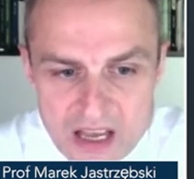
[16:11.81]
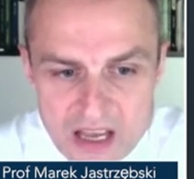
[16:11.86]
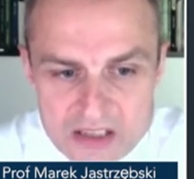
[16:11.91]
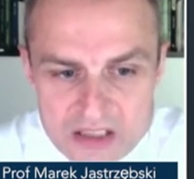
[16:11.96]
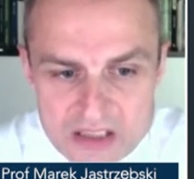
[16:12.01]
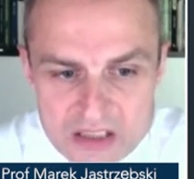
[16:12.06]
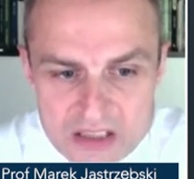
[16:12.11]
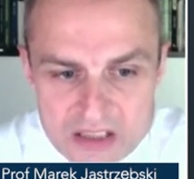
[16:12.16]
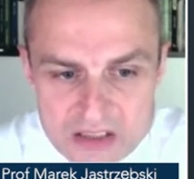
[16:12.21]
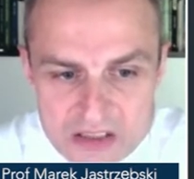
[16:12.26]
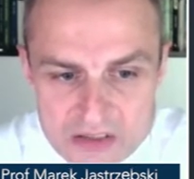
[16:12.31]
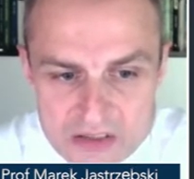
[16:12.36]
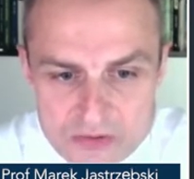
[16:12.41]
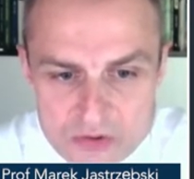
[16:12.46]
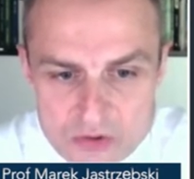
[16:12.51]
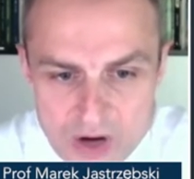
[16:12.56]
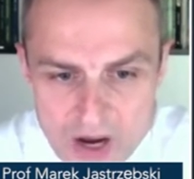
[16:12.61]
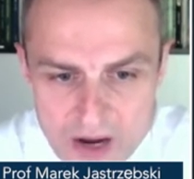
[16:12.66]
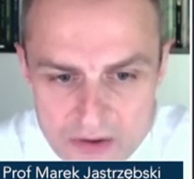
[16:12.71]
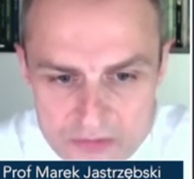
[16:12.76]
And uh,
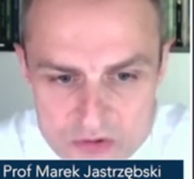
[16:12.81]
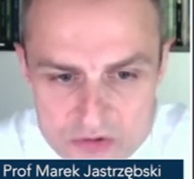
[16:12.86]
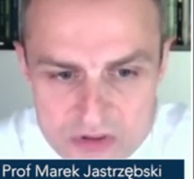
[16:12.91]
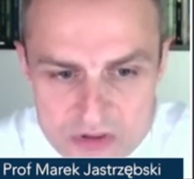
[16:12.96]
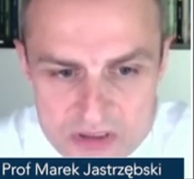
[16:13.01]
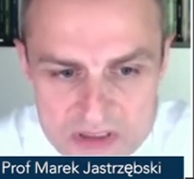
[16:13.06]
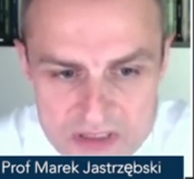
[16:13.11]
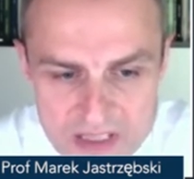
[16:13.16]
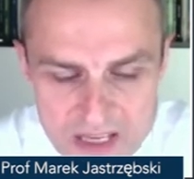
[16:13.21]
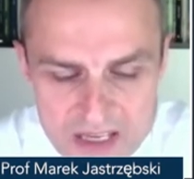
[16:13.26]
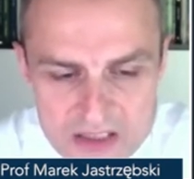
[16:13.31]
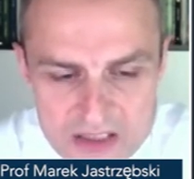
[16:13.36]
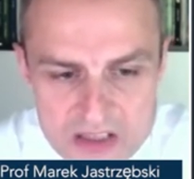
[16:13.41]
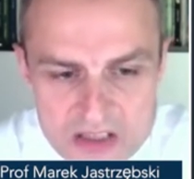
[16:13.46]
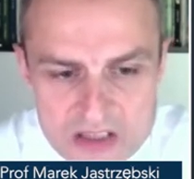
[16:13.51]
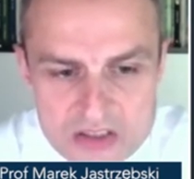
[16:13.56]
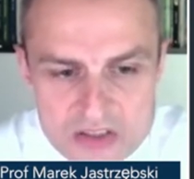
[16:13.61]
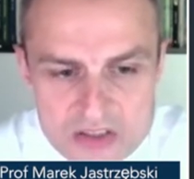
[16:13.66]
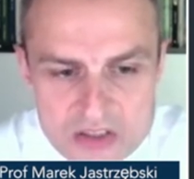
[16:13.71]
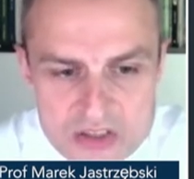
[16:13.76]
if you have to rotate
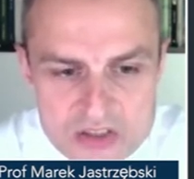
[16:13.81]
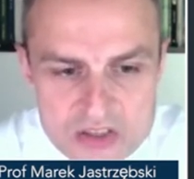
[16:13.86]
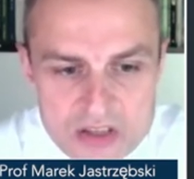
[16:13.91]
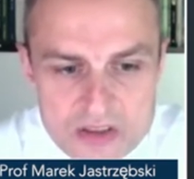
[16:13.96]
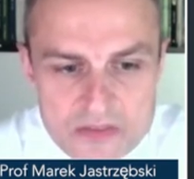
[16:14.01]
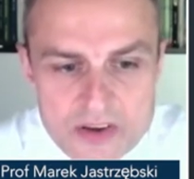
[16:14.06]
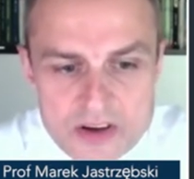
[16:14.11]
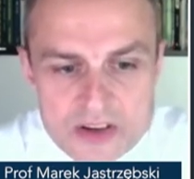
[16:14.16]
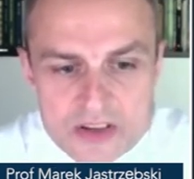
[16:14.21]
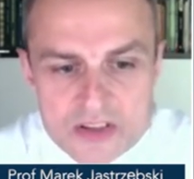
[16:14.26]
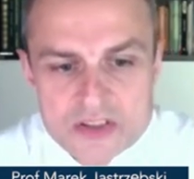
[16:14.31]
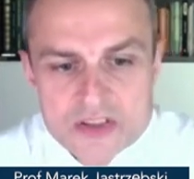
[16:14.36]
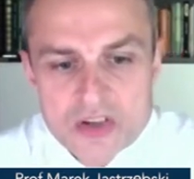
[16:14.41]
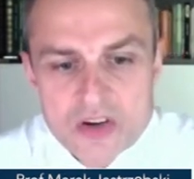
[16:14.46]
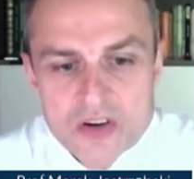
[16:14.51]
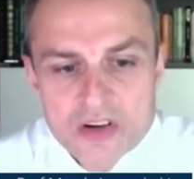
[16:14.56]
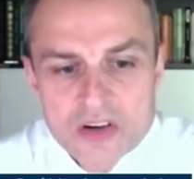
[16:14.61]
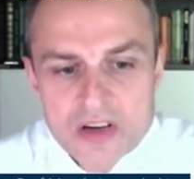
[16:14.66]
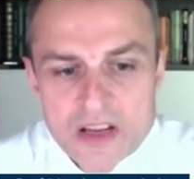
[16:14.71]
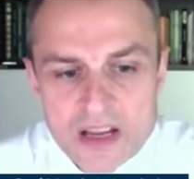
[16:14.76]
the, the sheet very
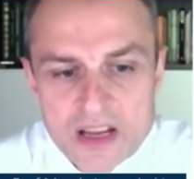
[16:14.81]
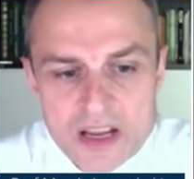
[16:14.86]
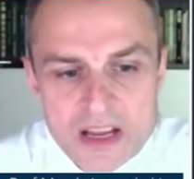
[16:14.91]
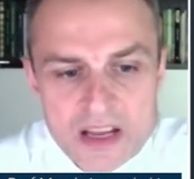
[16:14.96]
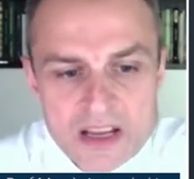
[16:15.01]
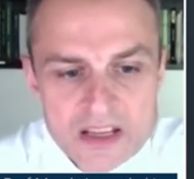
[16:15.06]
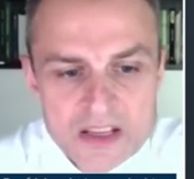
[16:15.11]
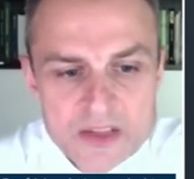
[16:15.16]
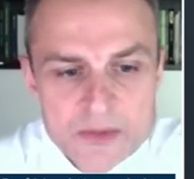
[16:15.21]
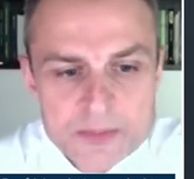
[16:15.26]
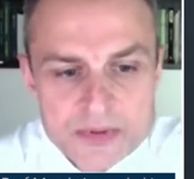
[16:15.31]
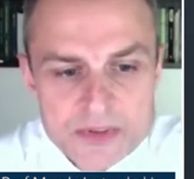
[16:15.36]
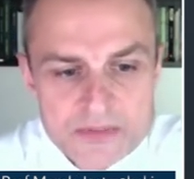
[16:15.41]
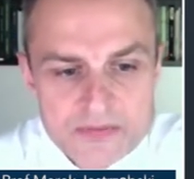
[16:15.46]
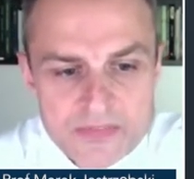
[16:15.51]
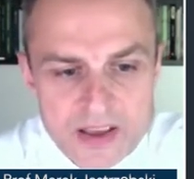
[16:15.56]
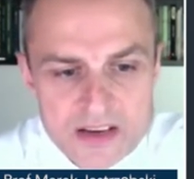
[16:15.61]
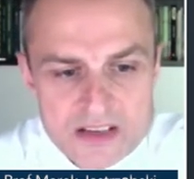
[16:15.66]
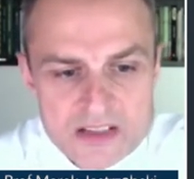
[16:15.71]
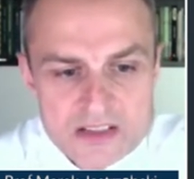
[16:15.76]
strongly, it
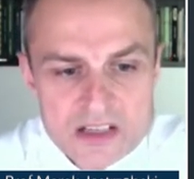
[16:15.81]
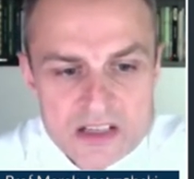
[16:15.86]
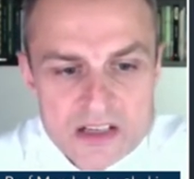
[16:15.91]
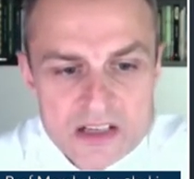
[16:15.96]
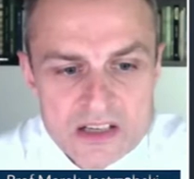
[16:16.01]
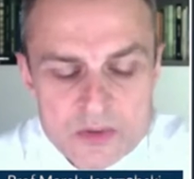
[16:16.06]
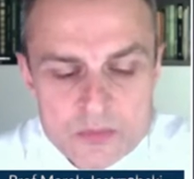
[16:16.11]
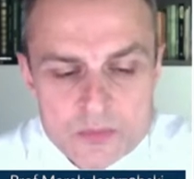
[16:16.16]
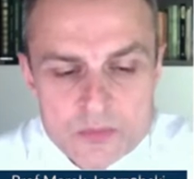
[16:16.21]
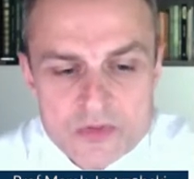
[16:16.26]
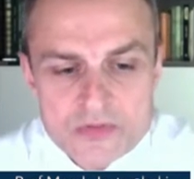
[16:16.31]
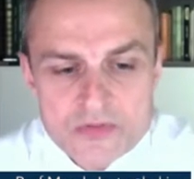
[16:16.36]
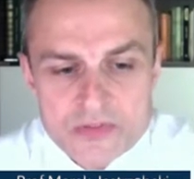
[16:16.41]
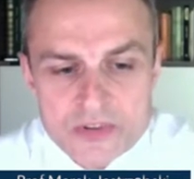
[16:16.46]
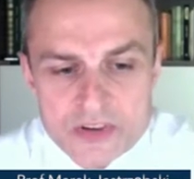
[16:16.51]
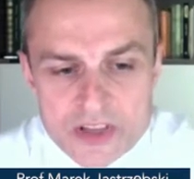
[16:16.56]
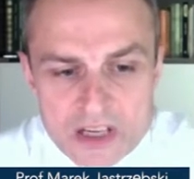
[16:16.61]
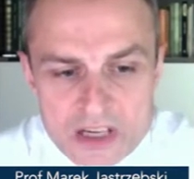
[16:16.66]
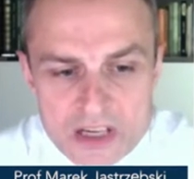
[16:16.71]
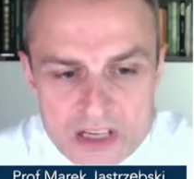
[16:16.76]
prevents the lead,
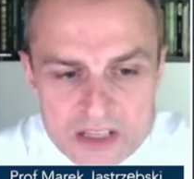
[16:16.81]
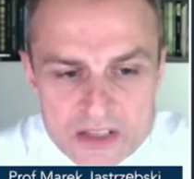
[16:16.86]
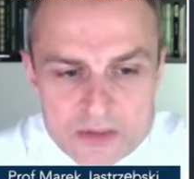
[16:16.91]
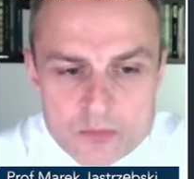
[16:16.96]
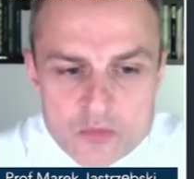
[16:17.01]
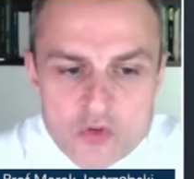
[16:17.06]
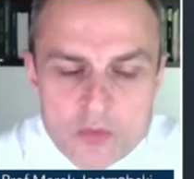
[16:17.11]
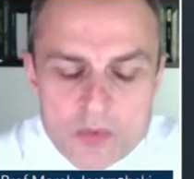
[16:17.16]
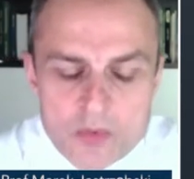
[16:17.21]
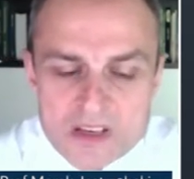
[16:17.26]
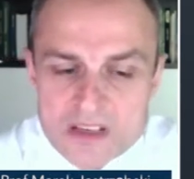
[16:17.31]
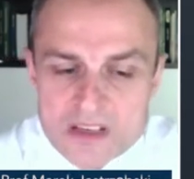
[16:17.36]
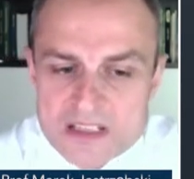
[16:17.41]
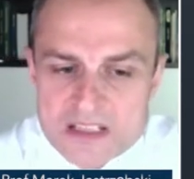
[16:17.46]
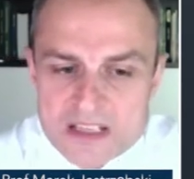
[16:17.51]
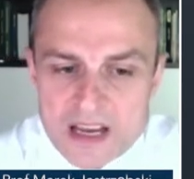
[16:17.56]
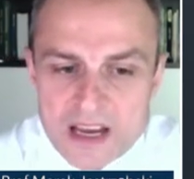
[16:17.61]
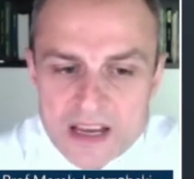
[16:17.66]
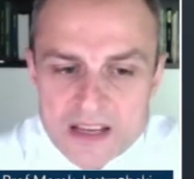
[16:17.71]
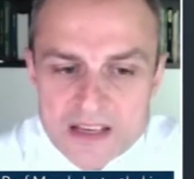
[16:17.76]
free lead movement
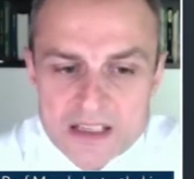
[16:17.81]
inside.